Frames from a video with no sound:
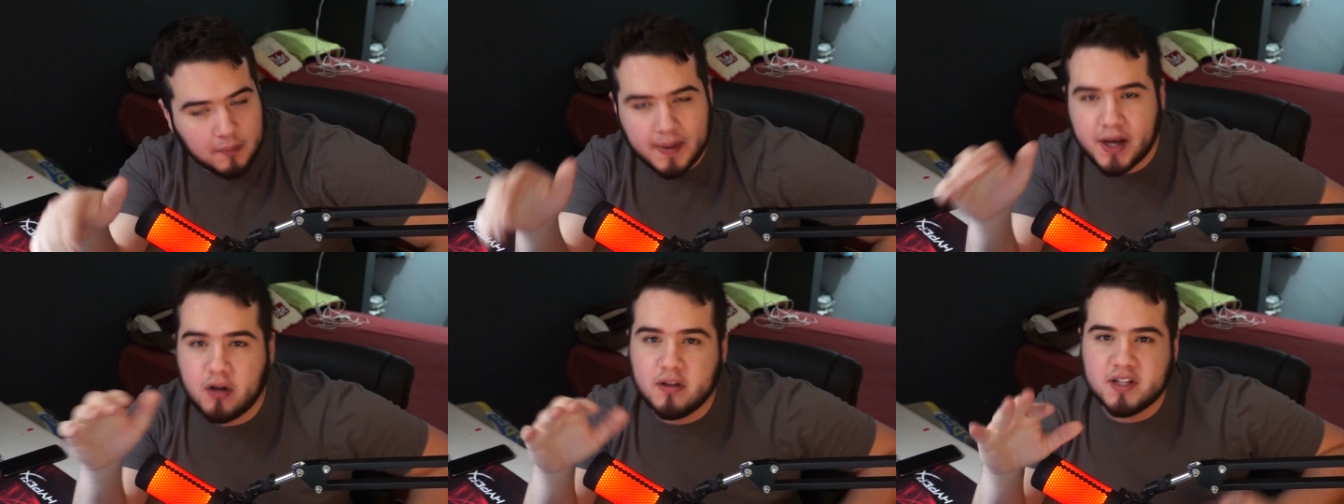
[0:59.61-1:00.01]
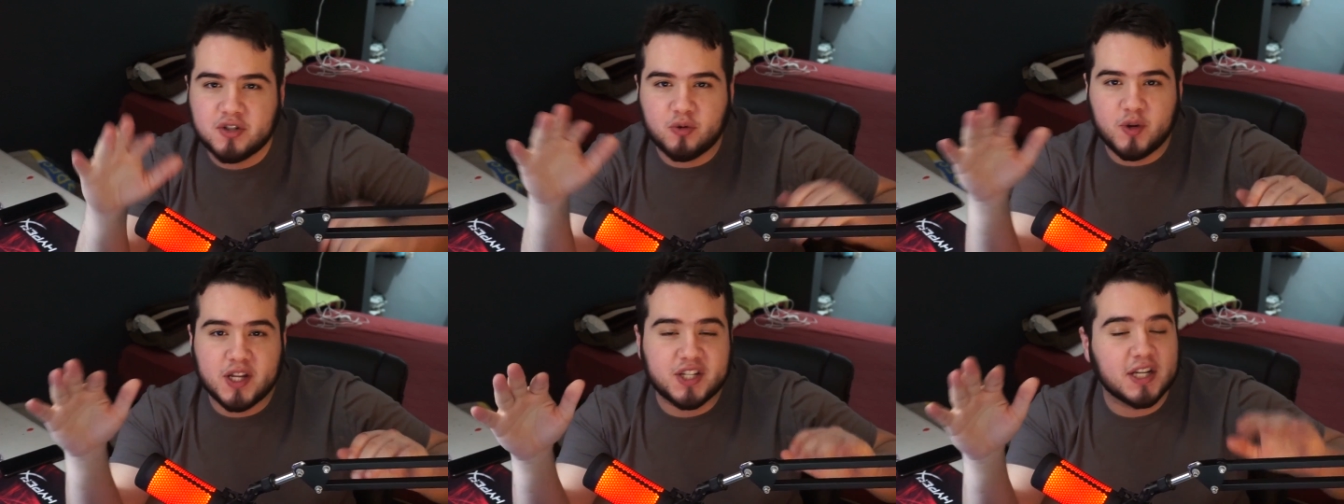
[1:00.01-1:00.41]
My goal is
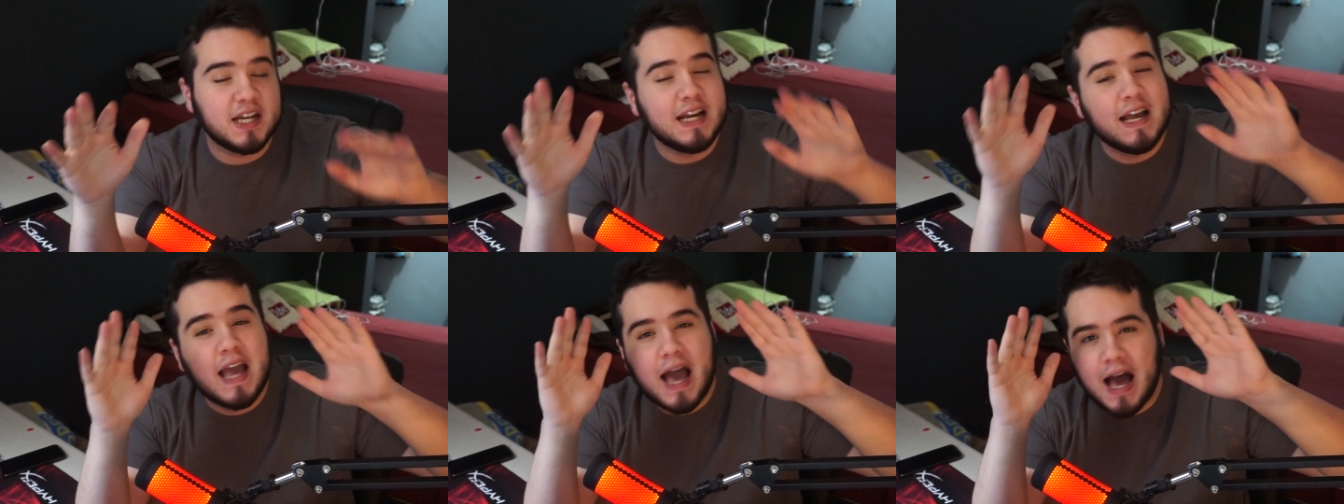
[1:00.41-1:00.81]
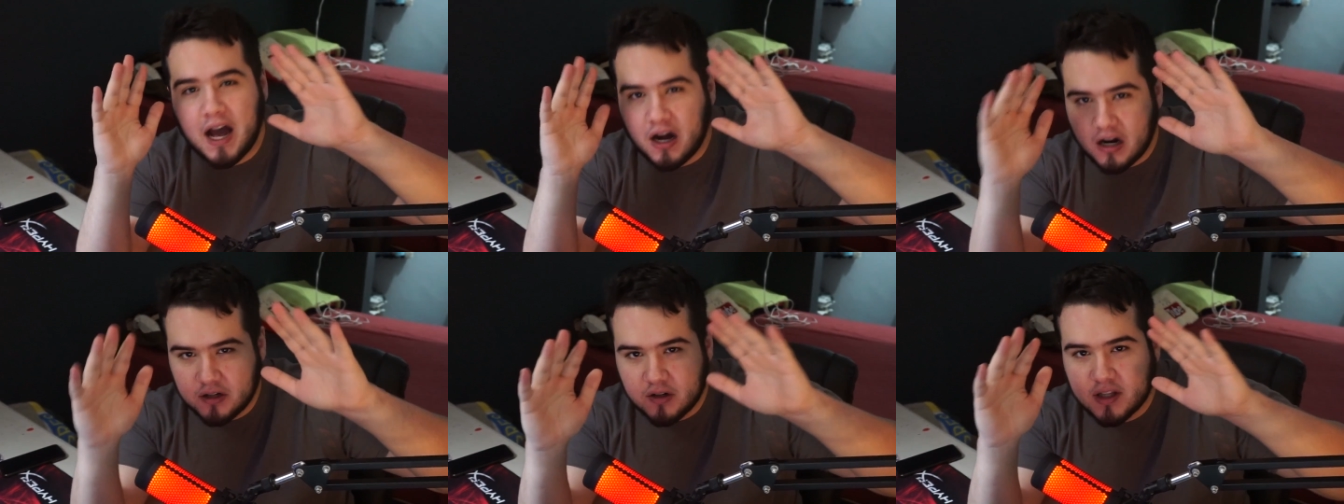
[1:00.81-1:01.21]
to reach
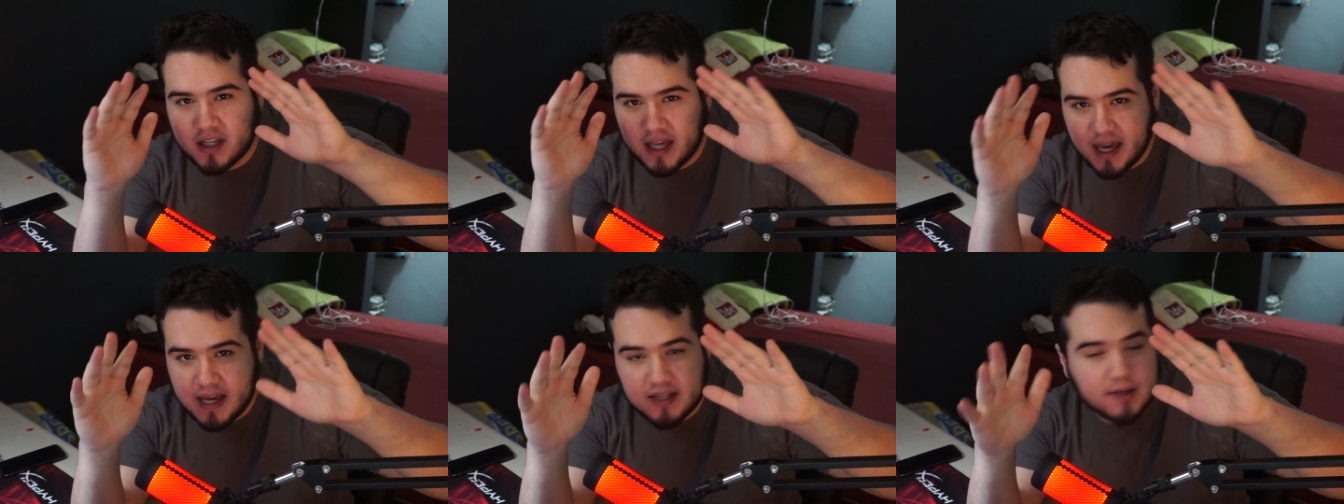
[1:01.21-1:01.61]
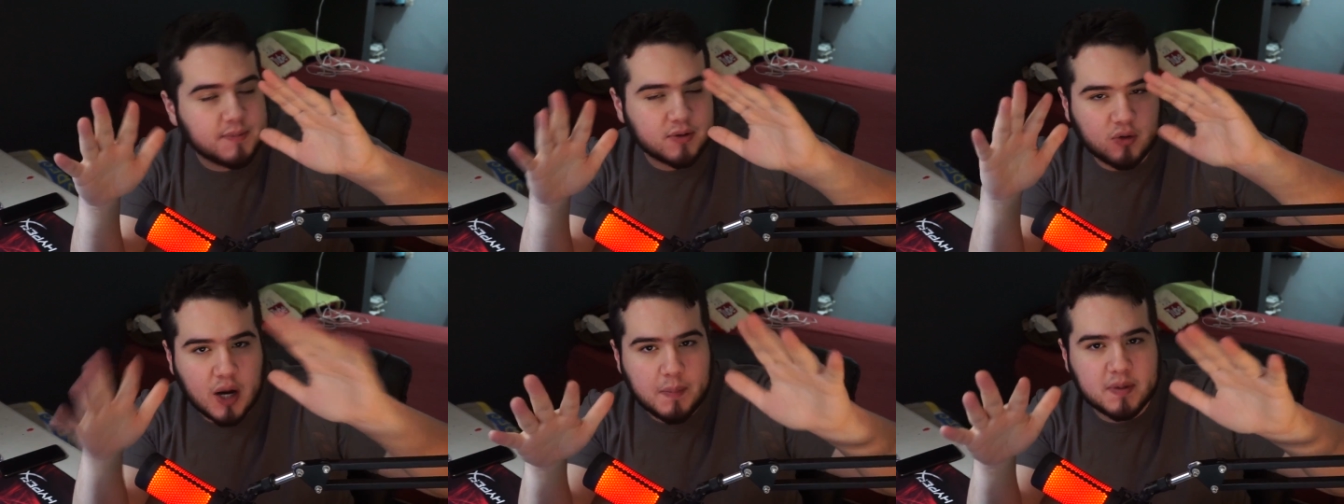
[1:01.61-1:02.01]
100k
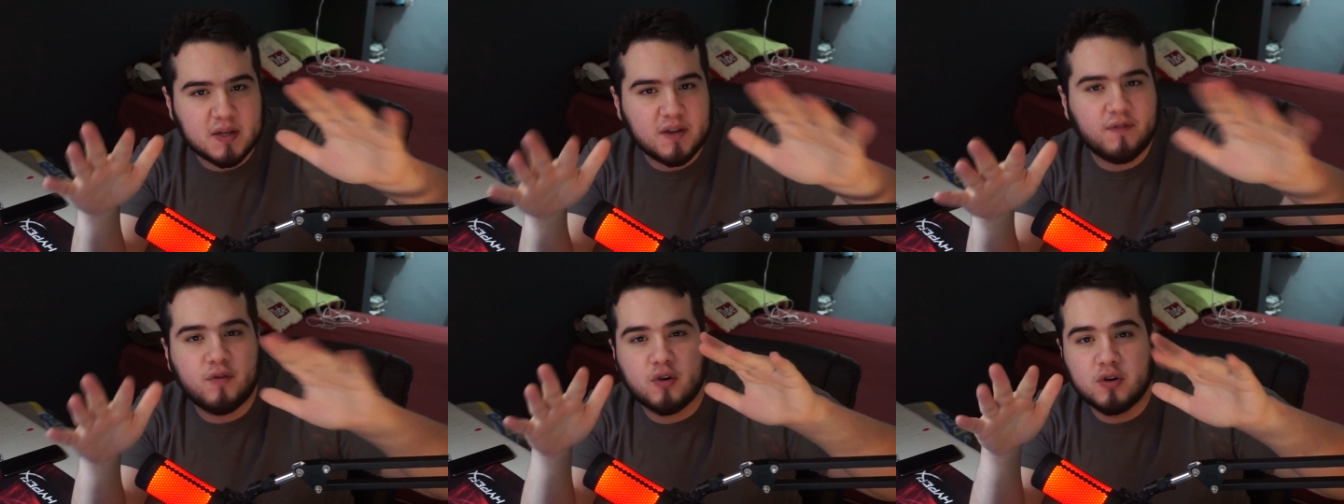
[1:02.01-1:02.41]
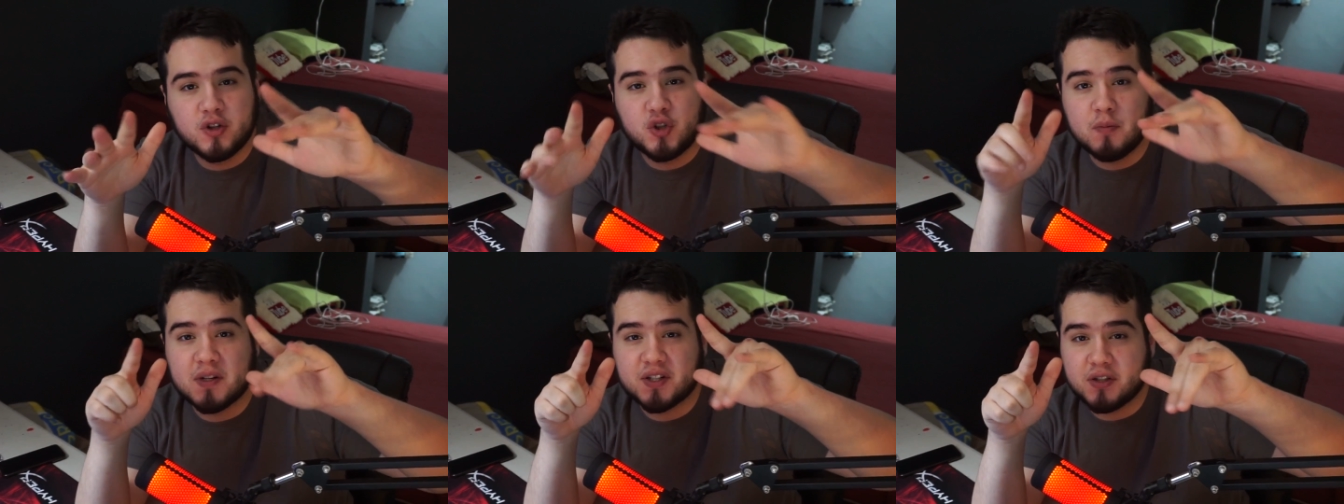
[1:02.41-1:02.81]
subscribers before
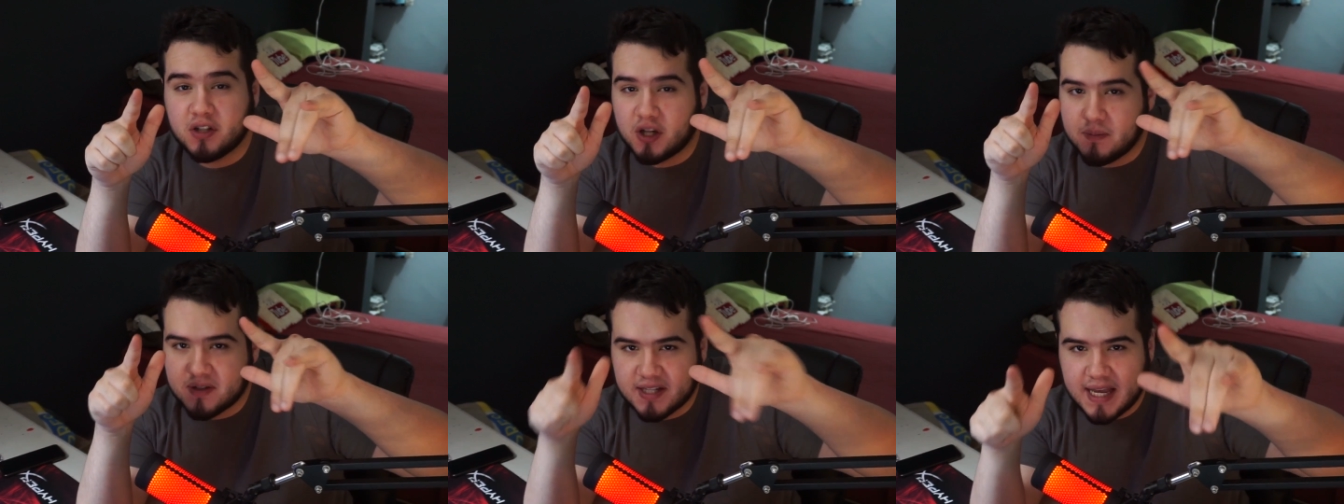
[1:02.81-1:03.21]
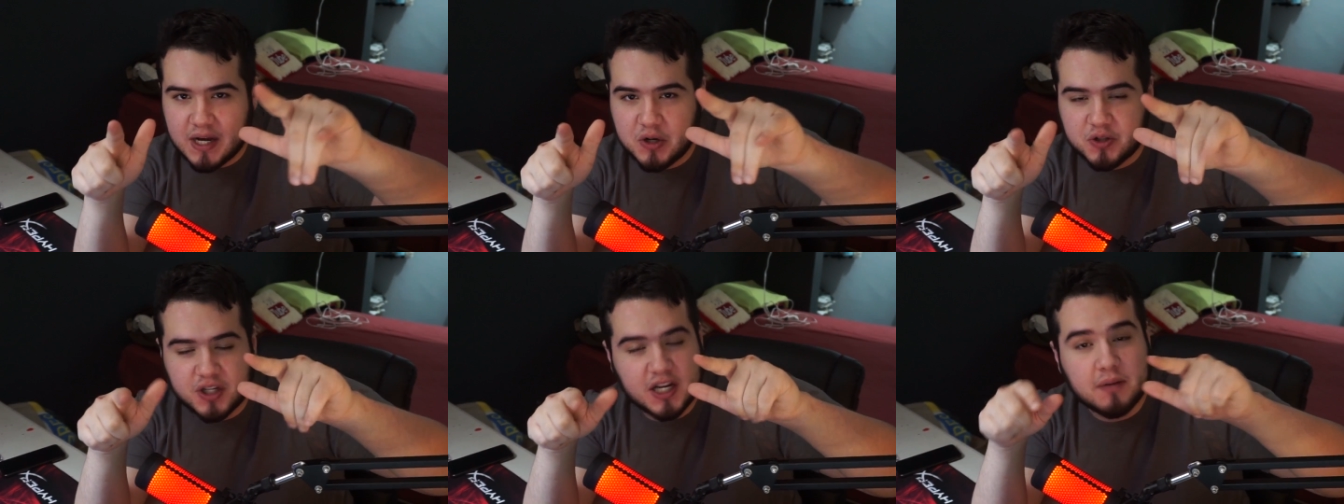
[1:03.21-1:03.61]
Doom Eternal comes
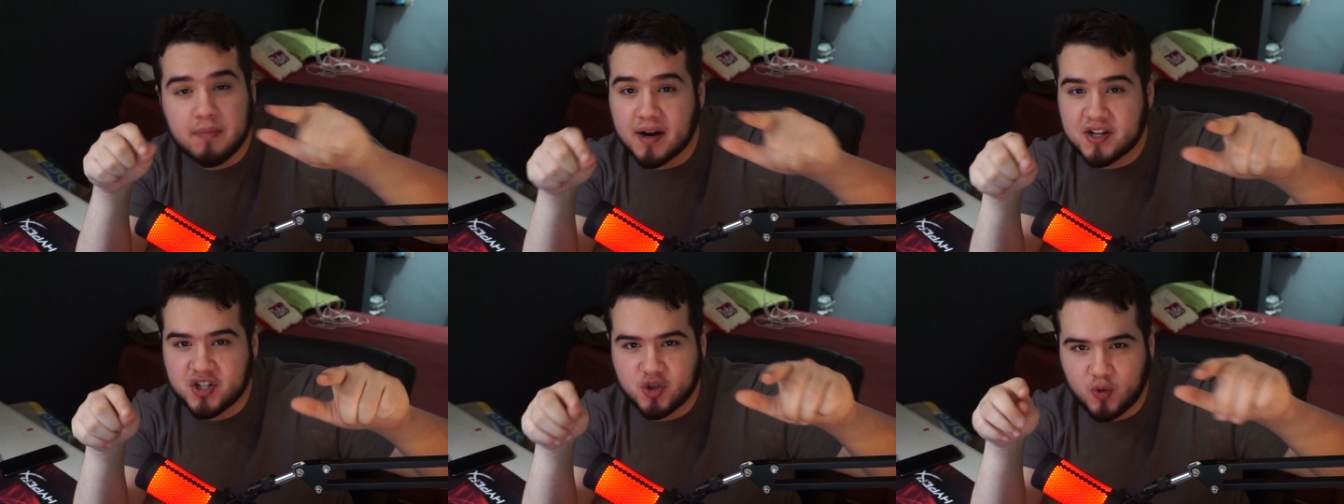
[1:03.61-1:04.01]
out in March